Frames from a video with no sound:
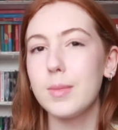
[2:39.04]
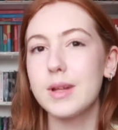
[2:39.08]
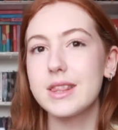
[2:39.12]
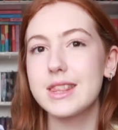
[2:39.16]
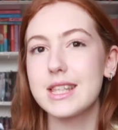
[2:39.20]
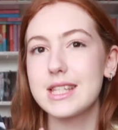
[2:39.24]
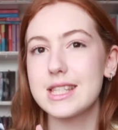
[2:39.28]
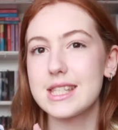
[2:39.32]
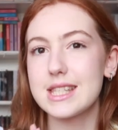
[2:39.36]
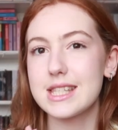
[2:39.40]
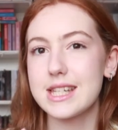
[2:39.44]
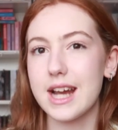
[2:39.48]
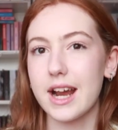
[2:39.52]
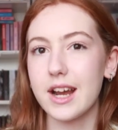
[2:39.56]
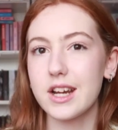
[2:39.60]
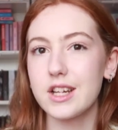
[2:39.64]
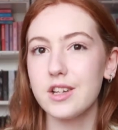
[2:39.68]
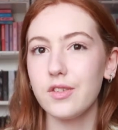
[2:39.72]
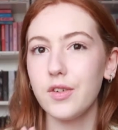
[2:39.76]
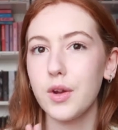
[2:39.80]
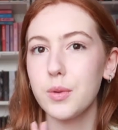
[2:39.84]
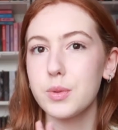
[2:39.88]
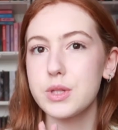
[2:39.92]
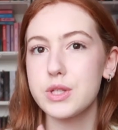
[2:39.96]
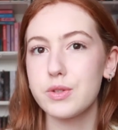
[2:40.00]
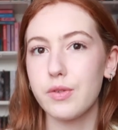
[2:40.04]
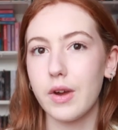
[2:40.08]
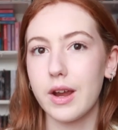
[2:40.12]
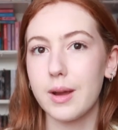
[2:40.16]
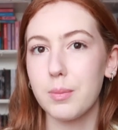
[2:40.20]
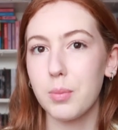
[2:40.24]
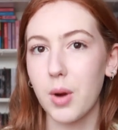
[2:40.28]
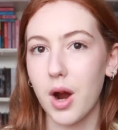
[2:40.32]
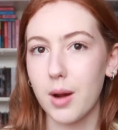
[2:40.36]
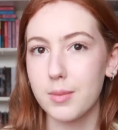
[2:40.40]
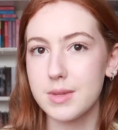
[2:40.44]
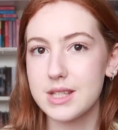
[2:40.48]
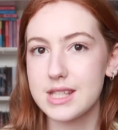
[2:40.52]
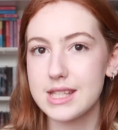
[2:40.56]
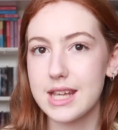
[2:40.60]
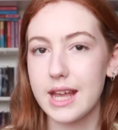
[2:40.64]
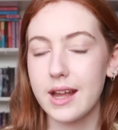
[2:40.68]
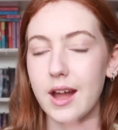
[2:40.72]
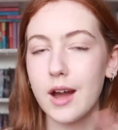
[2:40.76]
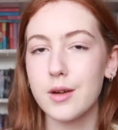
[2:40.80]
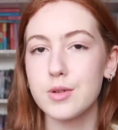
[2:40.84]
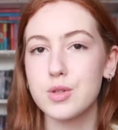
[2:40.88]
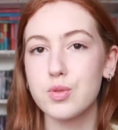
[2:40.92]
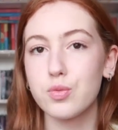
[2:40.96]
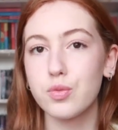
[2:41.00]
The start of it was very
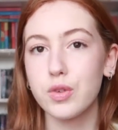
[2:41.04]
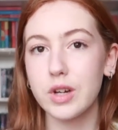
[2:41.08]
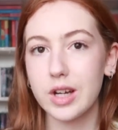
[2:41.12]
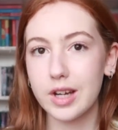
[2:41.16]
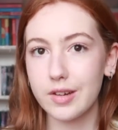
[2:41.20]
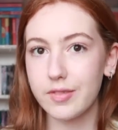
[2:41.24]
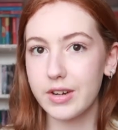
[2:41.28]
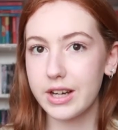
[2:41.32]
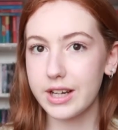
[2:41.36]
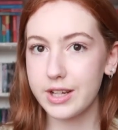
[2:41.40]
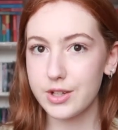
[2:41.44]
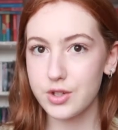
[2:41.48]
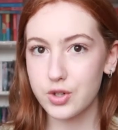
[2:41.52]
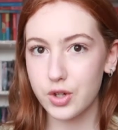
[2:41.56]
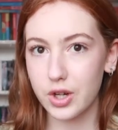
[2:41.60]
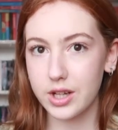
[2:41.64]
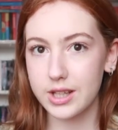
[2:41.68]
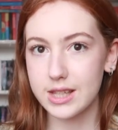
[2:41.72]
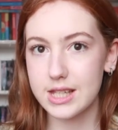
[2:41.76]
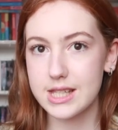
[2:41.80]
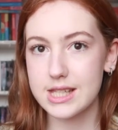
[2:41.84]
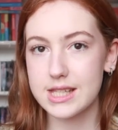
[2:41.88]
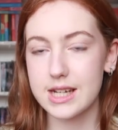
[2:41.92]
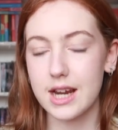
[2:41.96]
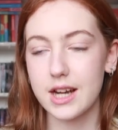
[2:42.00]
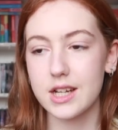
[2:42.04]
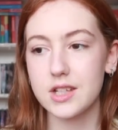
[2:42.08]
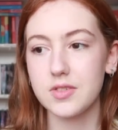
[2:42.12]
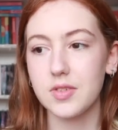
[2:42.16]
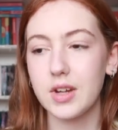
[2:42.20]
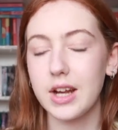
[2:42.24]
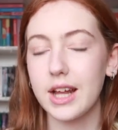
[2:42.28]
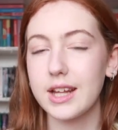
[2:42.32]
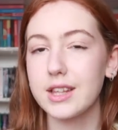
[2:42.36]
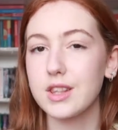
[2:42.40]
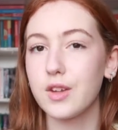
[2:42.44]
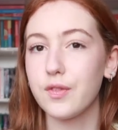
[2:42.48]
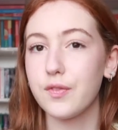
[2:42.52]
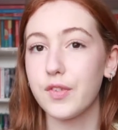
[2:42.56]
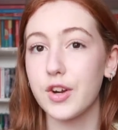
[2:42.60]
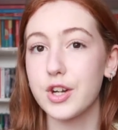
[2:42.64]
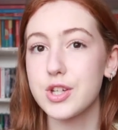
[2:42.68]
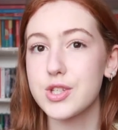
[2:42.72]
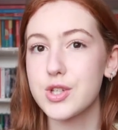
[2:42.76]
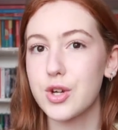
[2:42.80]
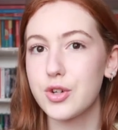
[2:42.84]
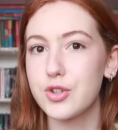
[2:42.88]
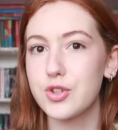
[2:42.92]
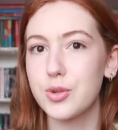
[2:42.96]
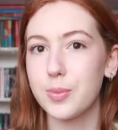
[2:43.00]
promising. I was really enjoying the start of it. Like the
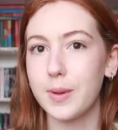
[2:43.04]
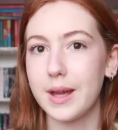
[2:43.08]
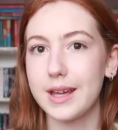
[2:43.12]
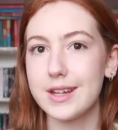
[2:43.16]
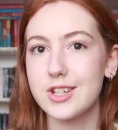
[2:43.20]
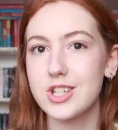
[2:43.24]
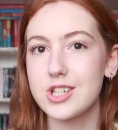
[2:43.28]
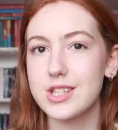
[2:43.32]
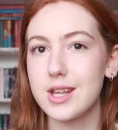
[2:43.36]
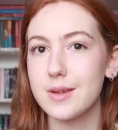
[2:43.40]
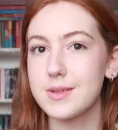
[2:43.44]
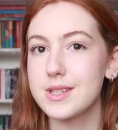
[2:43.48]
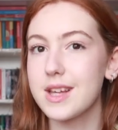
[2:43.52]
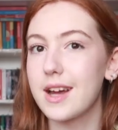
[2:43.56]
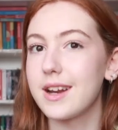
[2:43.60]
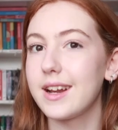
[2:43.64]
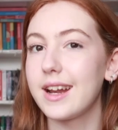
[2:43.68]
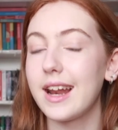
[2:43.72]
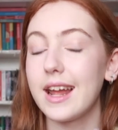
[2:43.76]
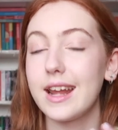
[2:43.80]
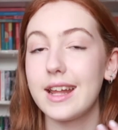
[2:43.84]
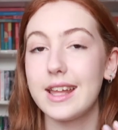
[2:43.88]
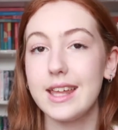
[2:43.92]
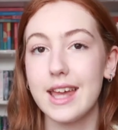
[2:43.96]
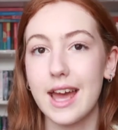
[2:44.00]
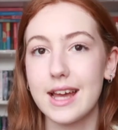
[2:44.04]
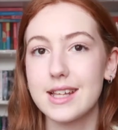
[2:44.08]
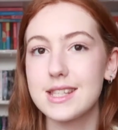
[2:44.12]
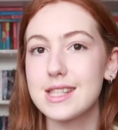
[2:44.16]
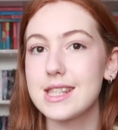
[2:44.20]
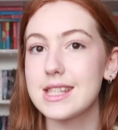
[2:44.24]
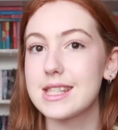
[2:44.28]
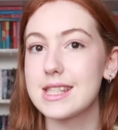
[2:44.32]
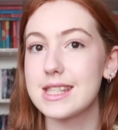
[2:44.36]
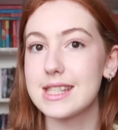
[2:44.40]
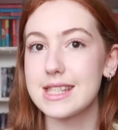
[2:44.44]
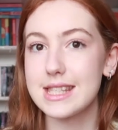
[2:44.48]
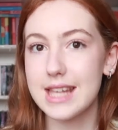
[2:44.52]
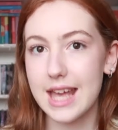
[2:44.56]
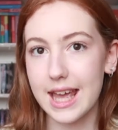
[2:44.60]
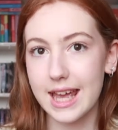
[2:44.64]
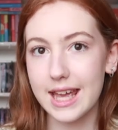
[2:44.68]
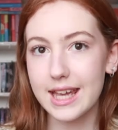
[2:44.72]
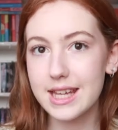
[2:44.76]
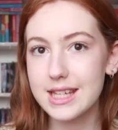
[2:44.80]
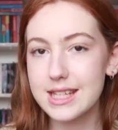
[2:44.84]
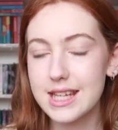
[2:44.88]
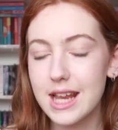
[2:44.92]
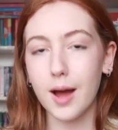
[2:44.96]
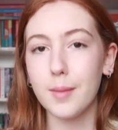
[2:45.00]
first 100 pages, I was kind of like, yes, this is
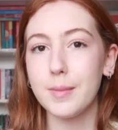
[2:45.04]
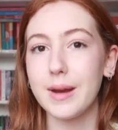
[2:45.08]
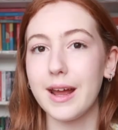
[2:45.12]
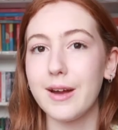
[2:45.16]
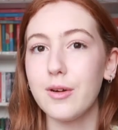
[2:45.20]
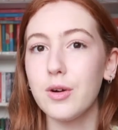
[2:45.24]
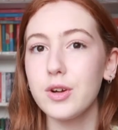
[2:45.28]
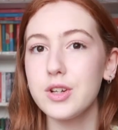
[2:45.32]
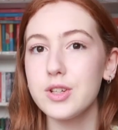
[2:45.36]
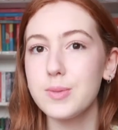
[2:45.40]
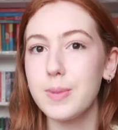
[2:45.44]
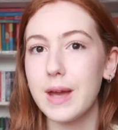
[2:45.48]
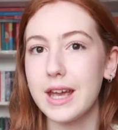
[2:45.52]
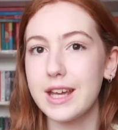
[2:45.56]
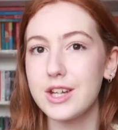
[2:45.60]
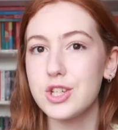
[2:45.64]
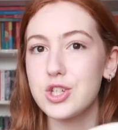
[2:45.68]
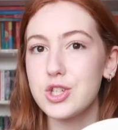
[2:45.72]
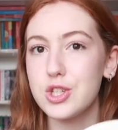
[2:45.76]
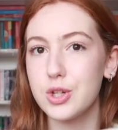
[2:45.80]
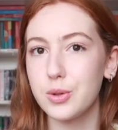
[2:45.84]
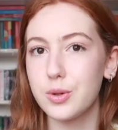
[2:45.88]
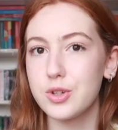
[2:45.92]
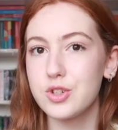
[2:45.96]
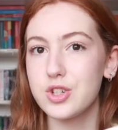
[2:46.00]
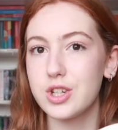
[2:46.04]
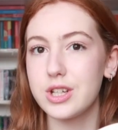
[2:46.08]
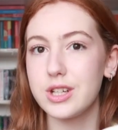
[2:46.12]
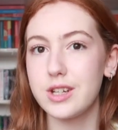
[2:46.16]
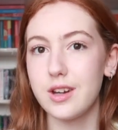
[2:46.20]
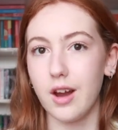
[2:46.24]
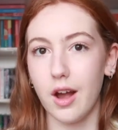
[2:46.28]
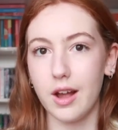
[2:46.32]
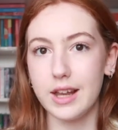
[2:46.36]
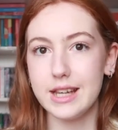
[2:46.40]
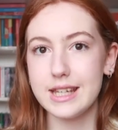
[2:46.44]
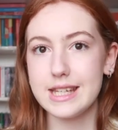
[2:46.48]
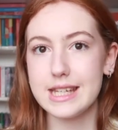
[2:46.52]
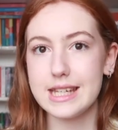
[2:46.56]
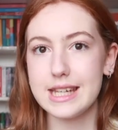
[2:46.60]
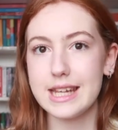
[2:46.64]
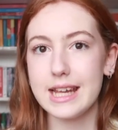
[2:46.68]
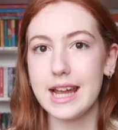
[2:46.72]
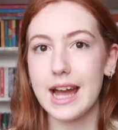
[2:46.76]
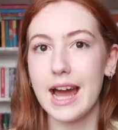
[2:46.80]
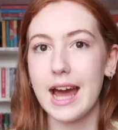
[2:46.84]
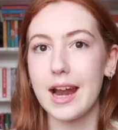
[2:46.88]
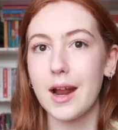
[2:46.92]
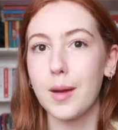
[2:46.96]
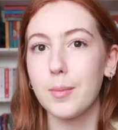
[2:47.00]
it. I'm now on page
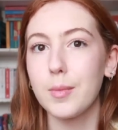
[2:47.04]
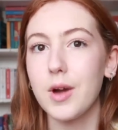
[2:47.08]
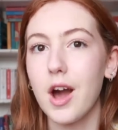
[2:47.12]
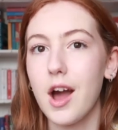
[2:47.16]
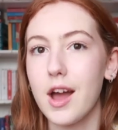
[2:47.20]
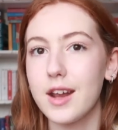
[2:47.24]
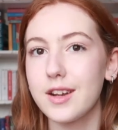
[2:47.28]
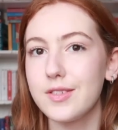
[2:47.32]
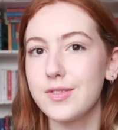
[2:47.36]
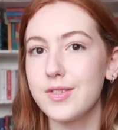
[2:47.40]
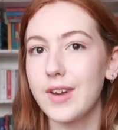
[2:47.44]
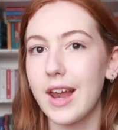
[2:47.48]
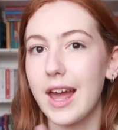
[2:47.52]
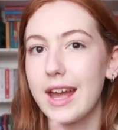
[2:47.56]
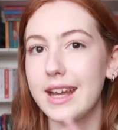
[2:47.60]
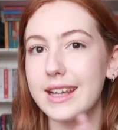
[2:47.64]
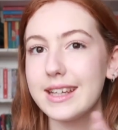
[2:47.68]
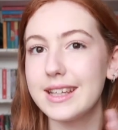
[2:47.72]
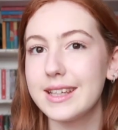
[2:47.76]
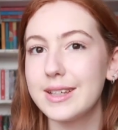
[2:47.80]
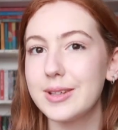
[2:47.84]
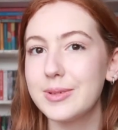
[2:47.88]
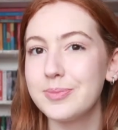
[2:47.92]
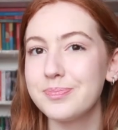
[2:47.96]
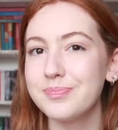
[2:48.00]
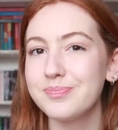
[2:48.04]
290 and I'm kind of like